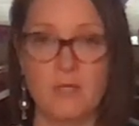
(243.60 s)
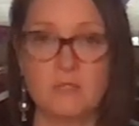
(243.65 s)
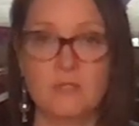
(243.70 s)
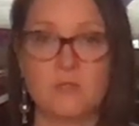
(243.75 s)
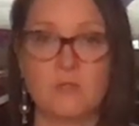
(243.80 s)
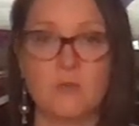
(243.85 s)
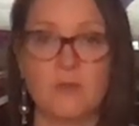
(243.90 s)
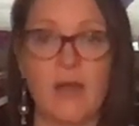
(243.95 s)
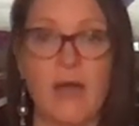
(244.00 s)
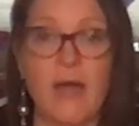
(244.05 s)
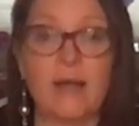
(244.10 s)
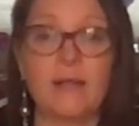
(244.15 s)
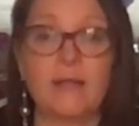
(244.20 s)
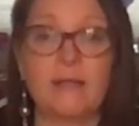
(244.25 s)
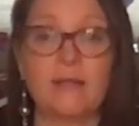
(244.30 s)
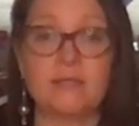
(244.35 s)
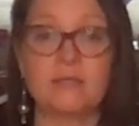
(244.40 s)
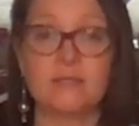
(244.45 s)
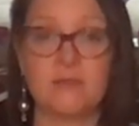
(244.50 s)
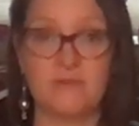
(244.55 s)
So that
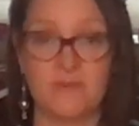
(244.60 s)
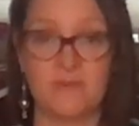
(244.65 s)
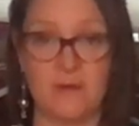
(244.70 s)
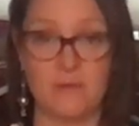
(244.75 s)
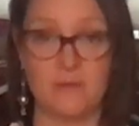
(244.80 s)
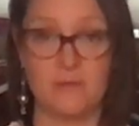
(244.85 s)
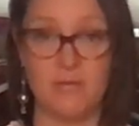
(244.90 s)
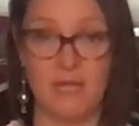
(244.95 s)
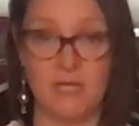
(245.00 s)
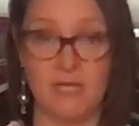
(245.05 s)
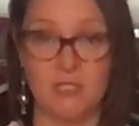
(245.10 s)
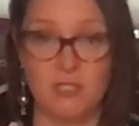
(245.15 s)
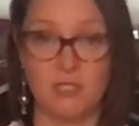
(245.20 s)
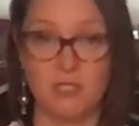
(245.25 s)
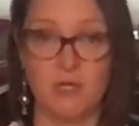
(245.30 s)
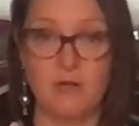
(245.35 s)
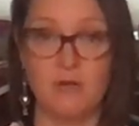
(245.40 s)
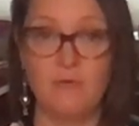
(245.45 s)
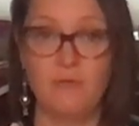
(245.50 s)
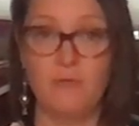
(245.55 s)
is the
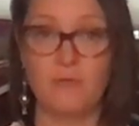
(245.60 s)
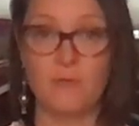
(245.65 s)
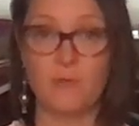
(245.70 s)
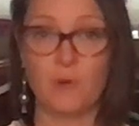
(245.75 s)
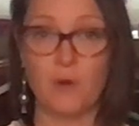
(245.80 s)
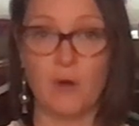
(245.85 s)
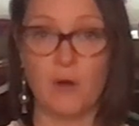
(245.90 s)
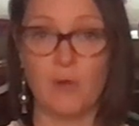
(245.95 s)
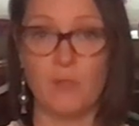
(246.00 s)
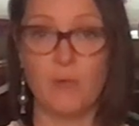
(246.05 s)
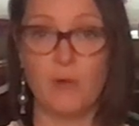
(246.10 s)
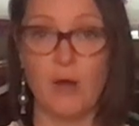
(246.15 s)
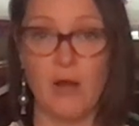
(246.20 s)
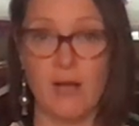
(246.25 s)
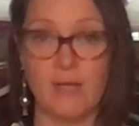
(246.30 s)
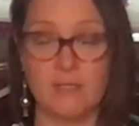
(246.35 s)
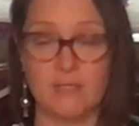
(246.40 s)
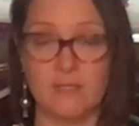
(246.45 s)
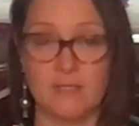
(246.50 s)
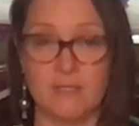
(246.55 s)
foundation for our
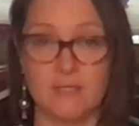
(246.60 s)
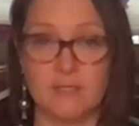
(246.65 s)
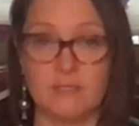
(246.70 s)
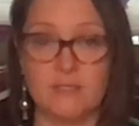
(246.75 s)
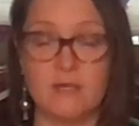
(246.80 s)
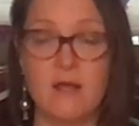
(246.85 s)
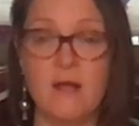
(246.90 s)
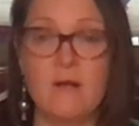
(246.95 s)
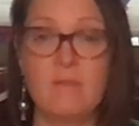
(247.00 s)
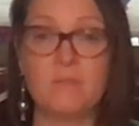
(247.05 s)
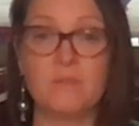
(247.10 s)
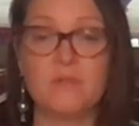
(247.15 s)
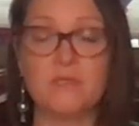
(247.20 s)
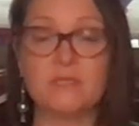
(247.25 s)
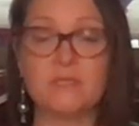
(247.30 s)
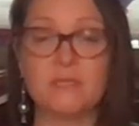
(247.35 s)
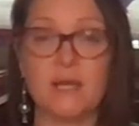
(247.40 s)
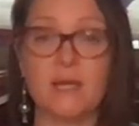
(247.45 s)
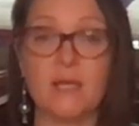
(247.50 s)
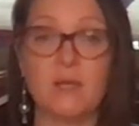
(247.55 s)
practice. The
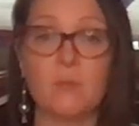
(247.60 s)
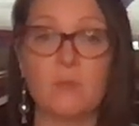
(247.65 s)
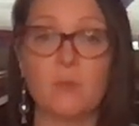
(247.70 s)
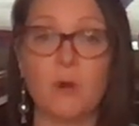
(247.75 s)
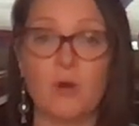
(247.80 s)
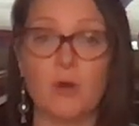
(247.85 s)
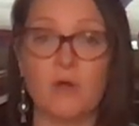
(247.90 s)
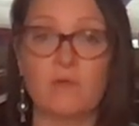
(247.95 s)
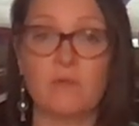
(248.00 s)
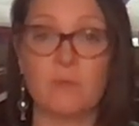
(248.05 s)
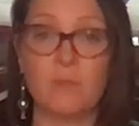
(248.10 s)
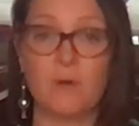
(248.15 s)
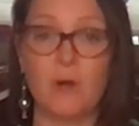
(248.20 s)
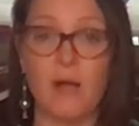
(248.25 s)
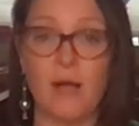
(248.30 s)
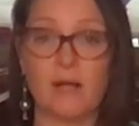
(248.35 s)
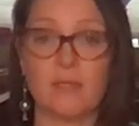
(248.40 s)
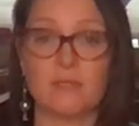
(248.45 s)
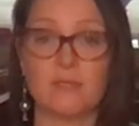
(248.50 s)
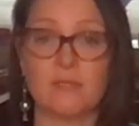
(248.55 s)
second part of the
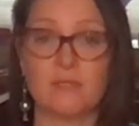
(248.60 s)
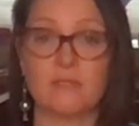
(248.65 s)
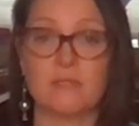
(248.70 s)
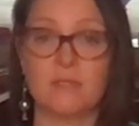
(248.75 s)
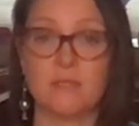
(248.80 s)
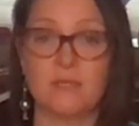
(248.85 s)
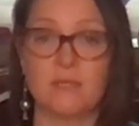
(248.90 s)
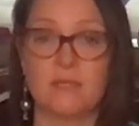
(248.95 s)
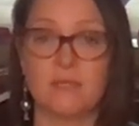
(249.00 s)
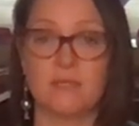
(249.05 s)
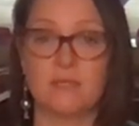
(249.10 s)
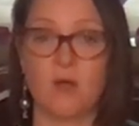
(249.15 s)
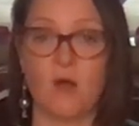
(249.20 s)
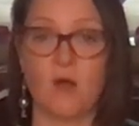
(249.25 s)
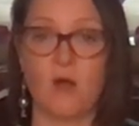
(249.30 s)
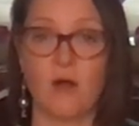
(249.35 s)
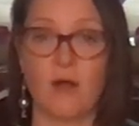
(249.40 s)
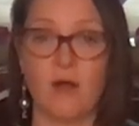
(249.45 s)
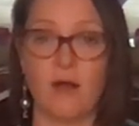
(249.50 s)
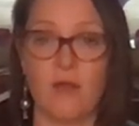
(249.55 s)
practice is
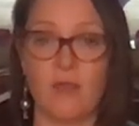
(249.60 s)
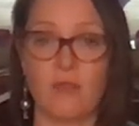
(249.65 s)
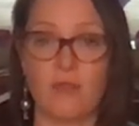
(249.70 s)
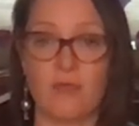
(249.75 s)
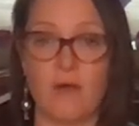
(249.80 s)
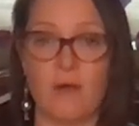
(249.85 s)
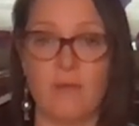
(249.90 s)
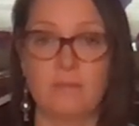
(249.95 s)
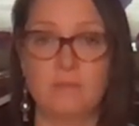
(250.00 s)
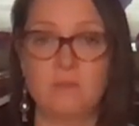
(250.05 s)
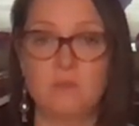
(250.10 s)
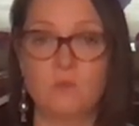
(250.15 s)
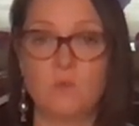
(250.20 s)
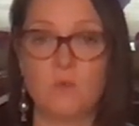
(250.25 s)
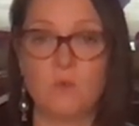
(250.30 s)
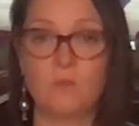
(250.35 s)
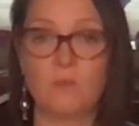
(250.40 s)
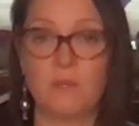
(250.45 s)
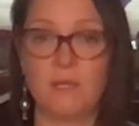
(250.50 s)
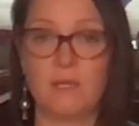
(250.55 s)
our thumbs
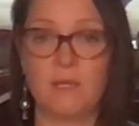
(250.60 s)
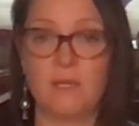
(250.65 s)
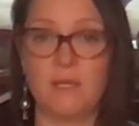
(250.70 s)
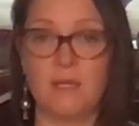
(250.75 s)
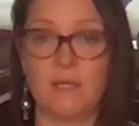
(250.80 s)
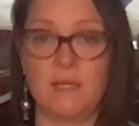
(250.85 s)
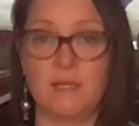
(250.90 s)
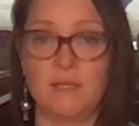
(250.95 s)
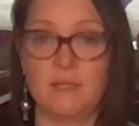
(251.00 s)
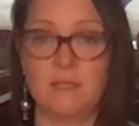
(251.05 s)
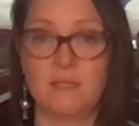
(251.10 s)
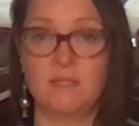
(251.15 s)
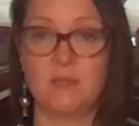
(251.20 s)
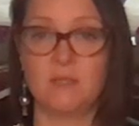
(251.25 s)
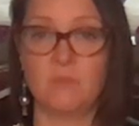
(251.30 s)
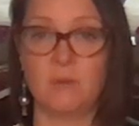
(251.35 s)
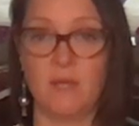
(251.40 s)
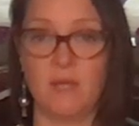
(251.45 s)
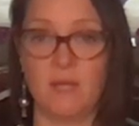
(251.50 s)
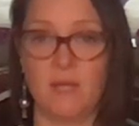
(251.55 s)
will be into
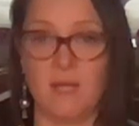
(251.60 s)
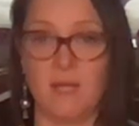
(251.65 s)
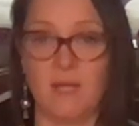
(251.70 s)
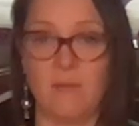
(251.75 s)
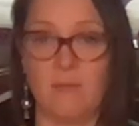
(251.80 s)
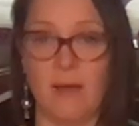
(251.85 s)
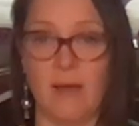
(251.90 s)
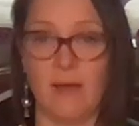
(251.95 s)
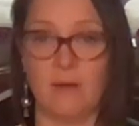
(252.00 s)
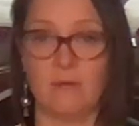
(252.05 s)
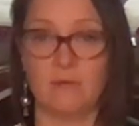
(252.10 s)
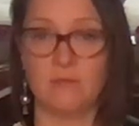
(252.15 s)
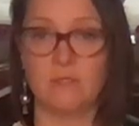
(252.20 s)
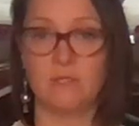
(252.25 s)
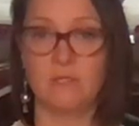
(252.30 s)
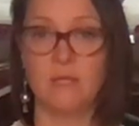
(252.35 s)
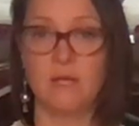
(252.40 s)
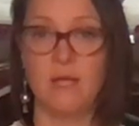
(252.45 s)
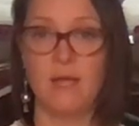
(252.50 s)
the pinky mound,